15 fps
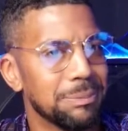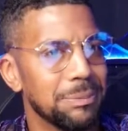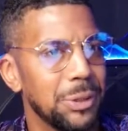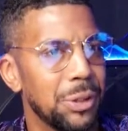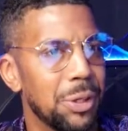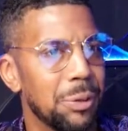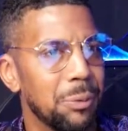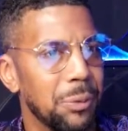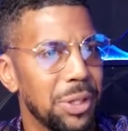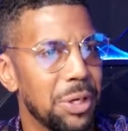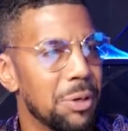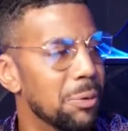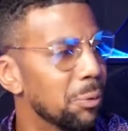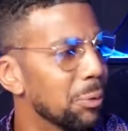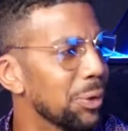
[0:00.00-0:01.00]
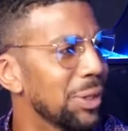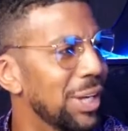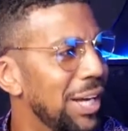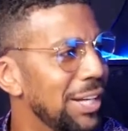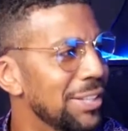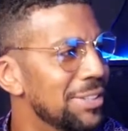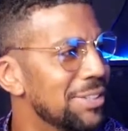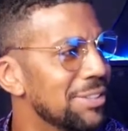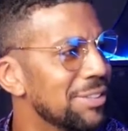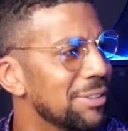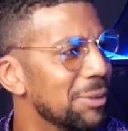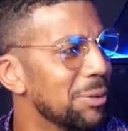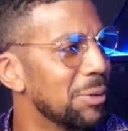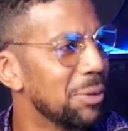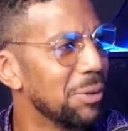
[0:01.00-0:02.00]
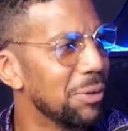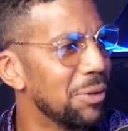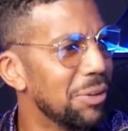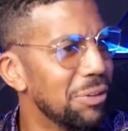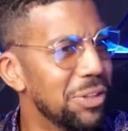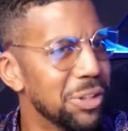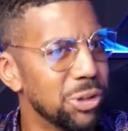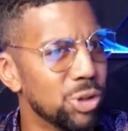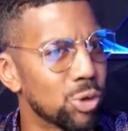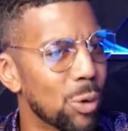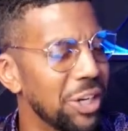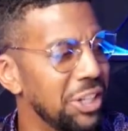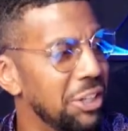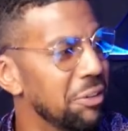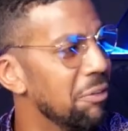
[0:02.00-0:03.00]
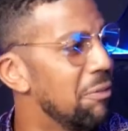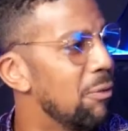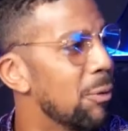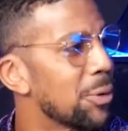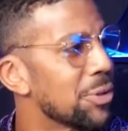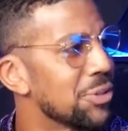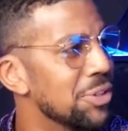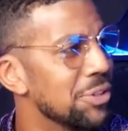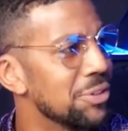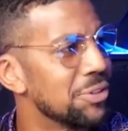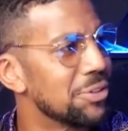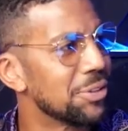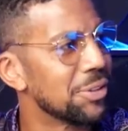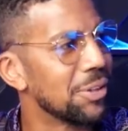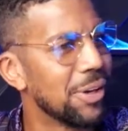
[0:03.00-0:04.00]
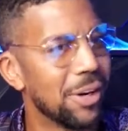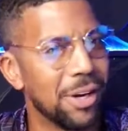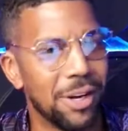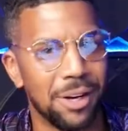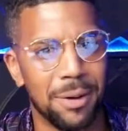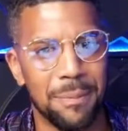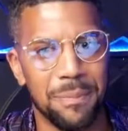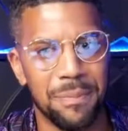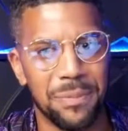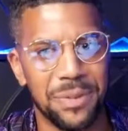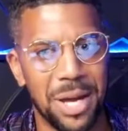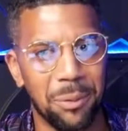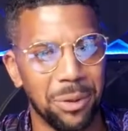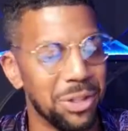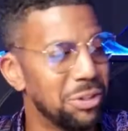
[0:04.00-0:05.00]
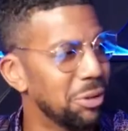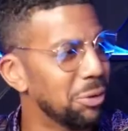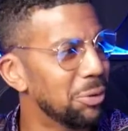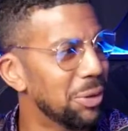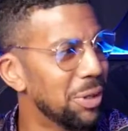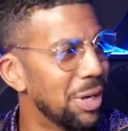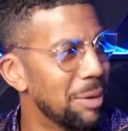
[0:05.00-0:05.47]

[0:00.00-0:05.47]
you know, we don't realize the draining forces um, that we do.